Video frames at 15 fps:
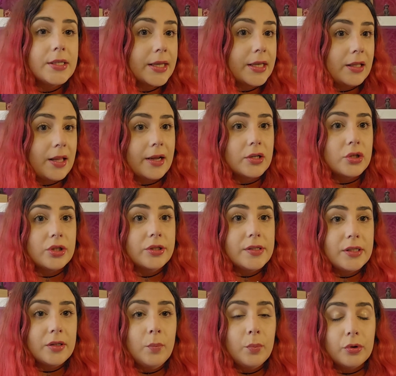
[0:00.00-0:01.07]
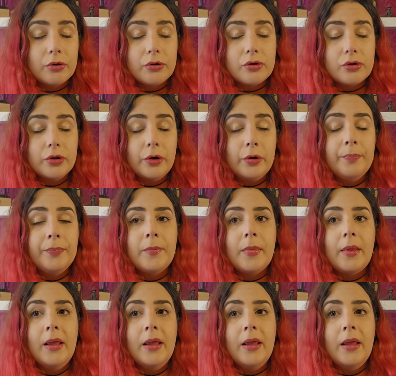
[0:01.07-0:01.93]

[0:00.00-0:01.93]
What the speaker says: the elections in Portugal.